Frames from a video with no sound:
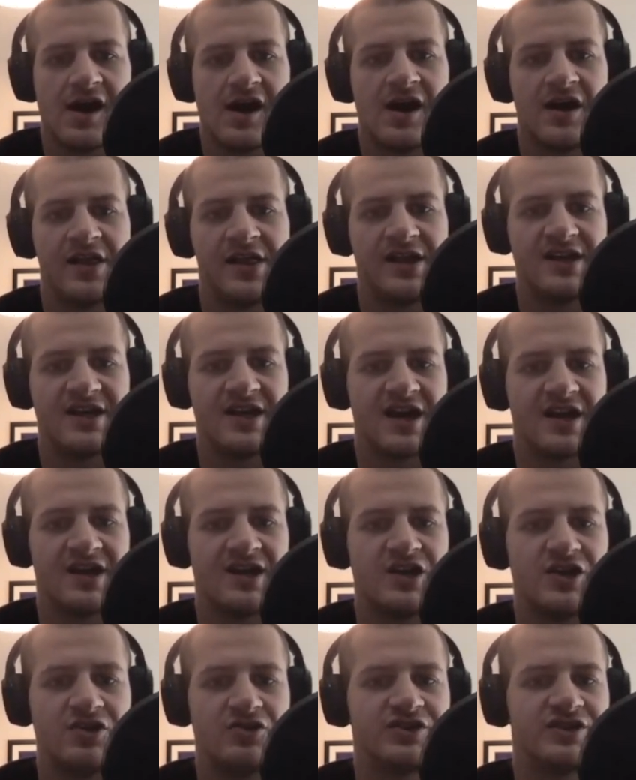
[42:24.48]
Then he got a
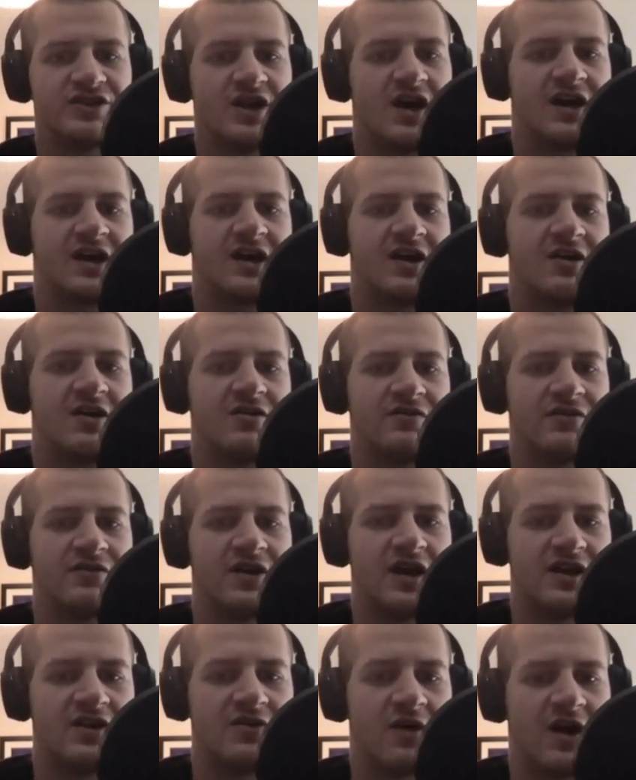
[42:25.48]
huge knockout over
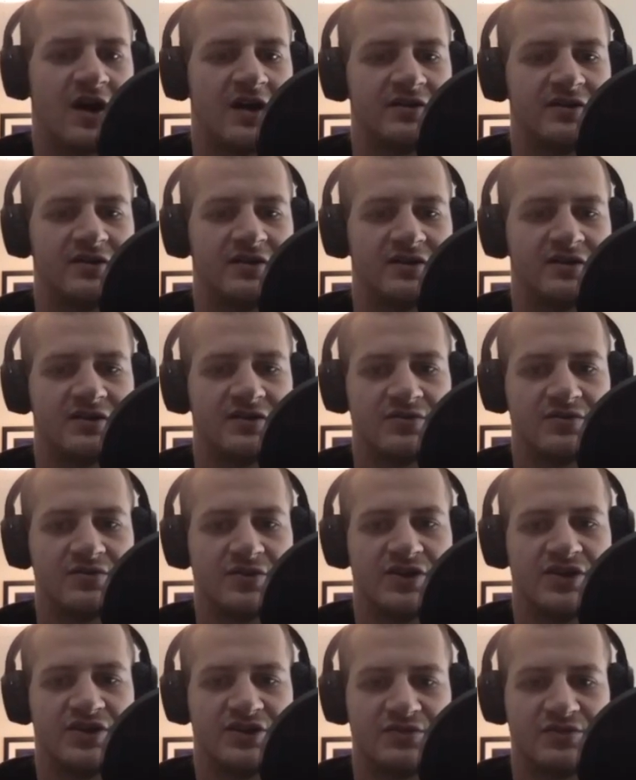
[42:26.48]
Eddie Wineland,
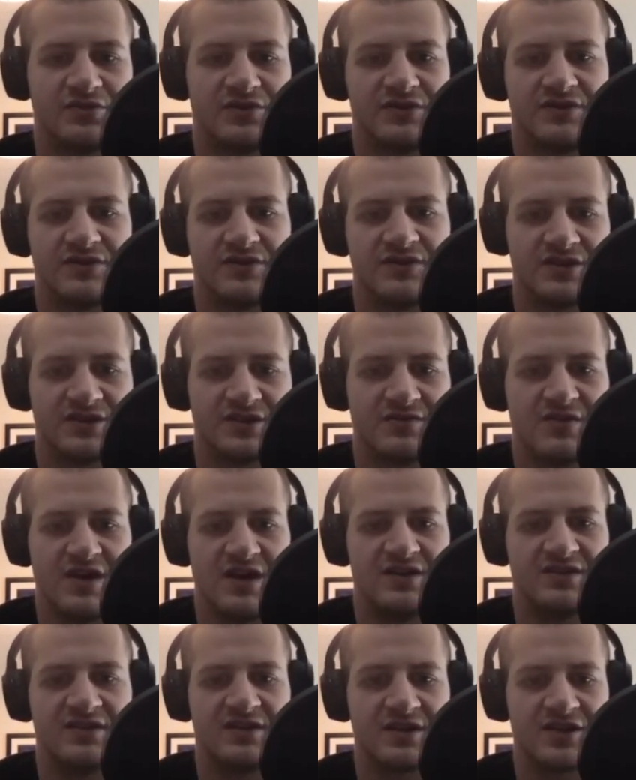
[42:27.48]
which was just
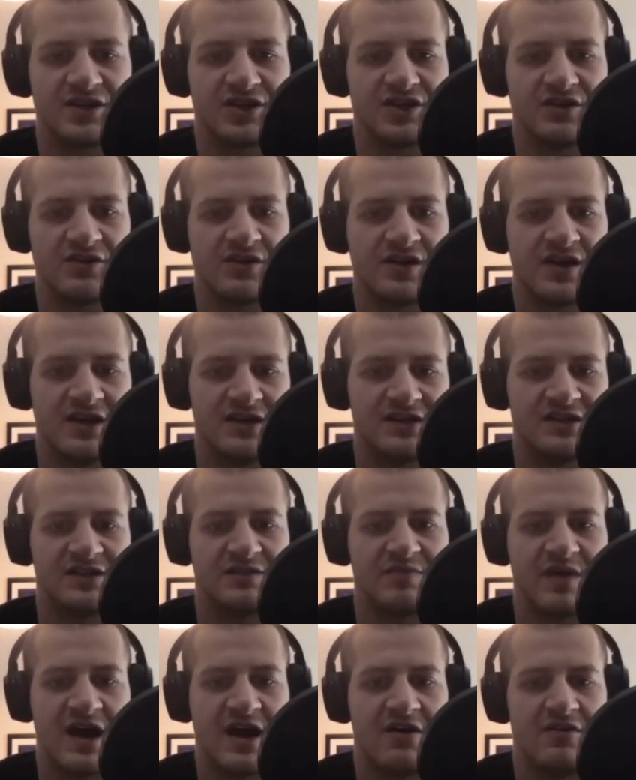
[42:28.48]
amazing. It showcased
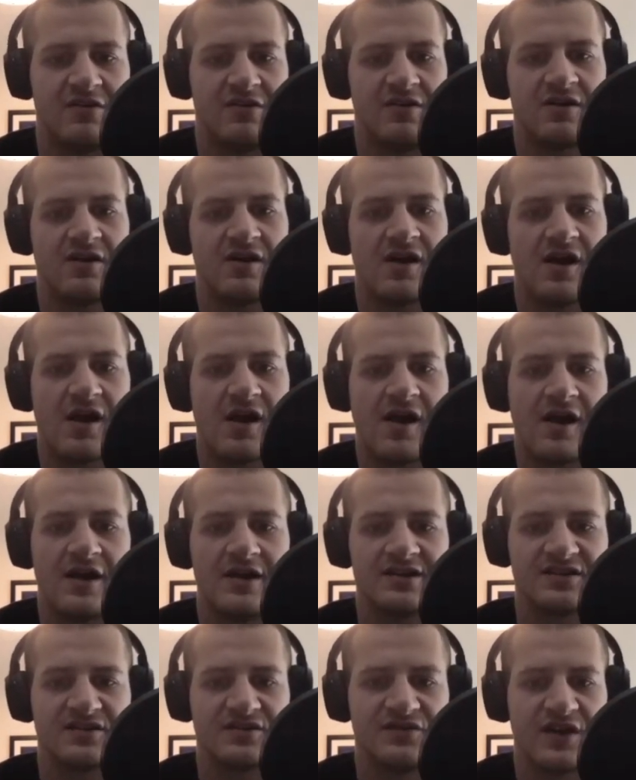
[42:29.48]
his power.
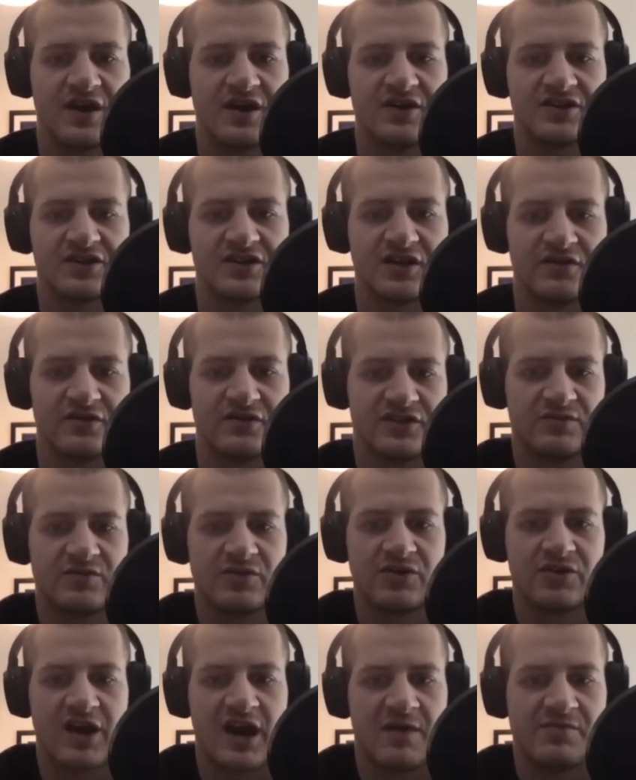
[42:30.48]
He's a very
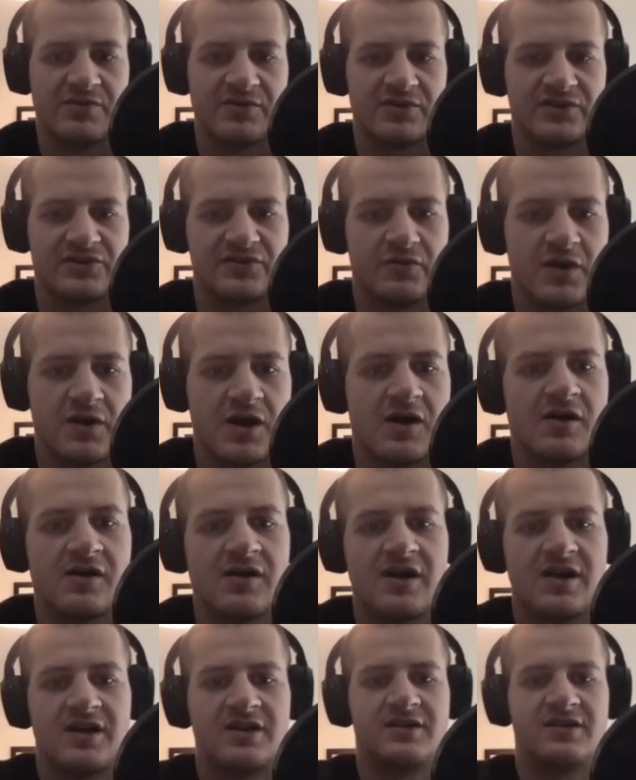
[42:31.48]
serviceable grappler as
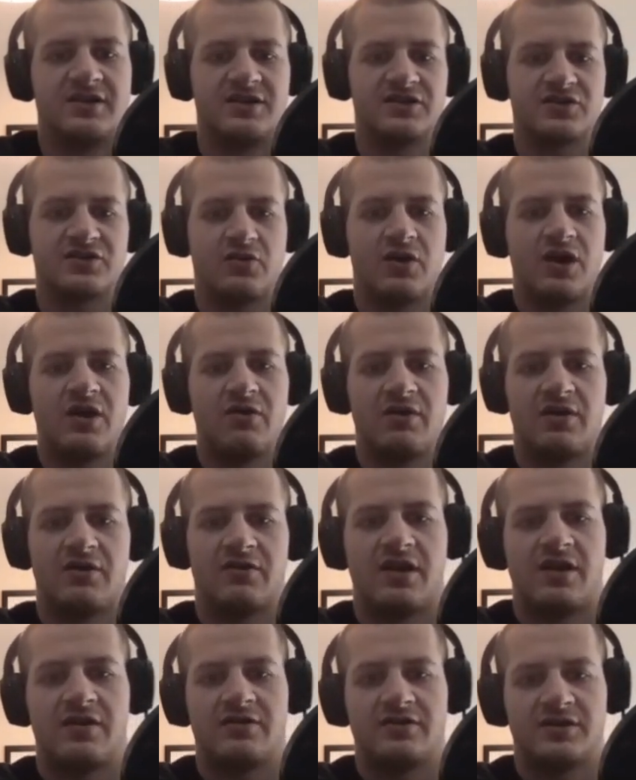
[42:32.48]
well, and he's quite
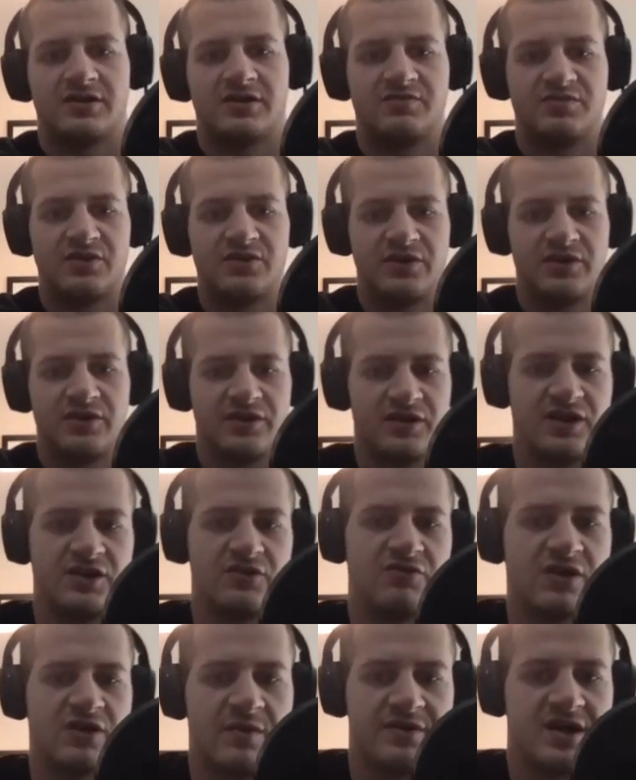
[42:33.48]
well-rounded. But really,
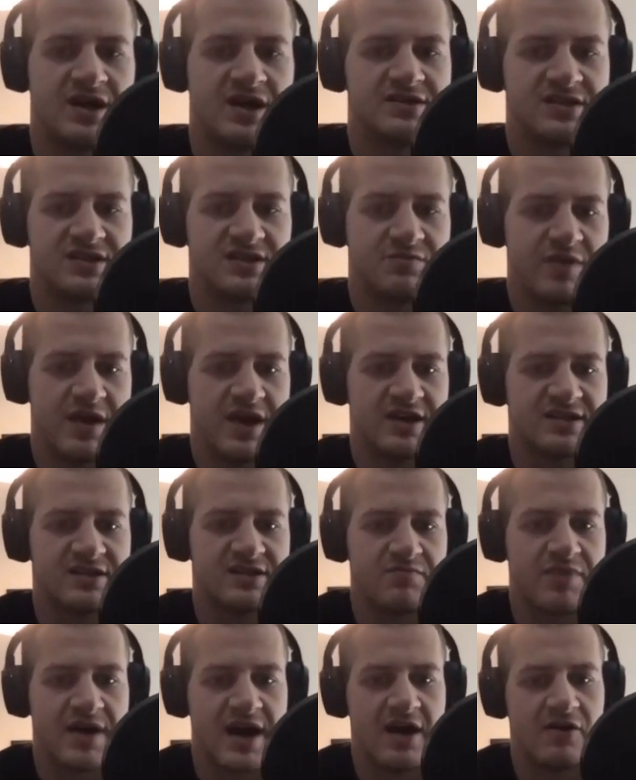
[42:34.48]
he weaponizes pace
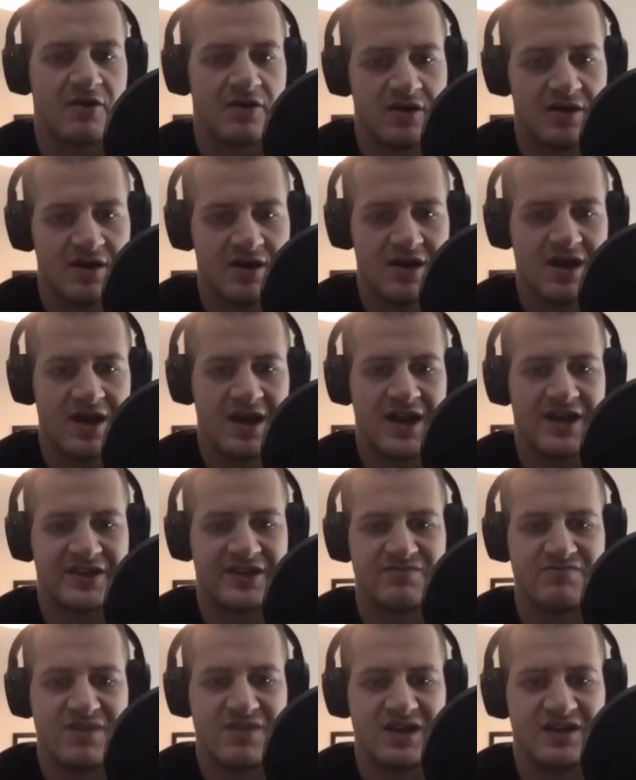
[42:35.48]
and power and
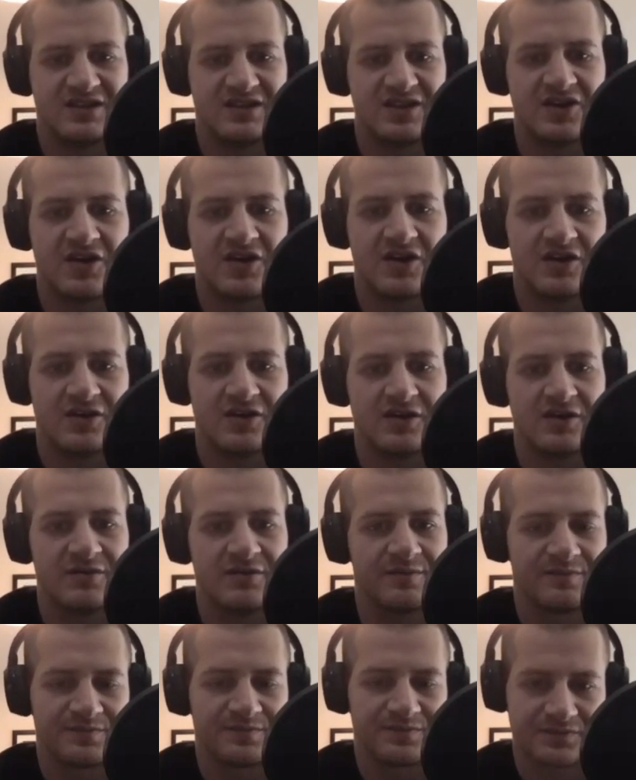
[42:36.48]
has amazing
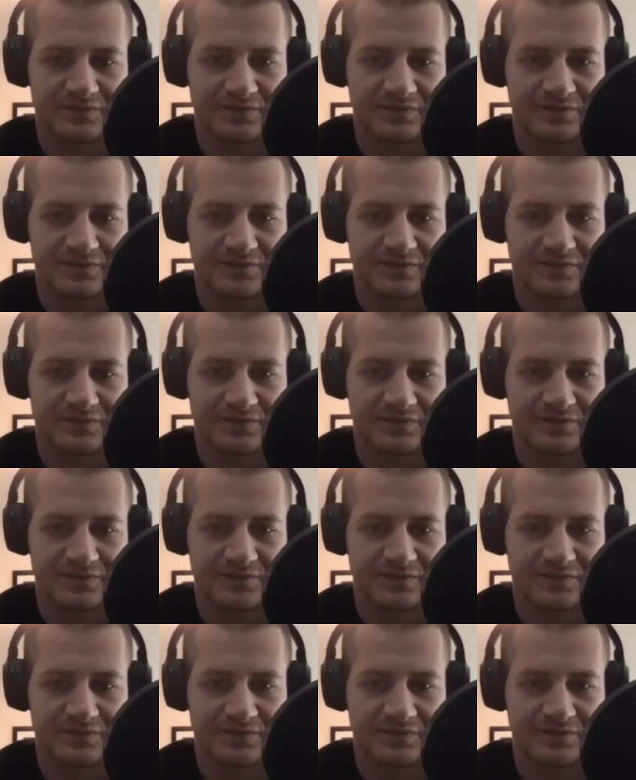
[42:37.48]
cardio.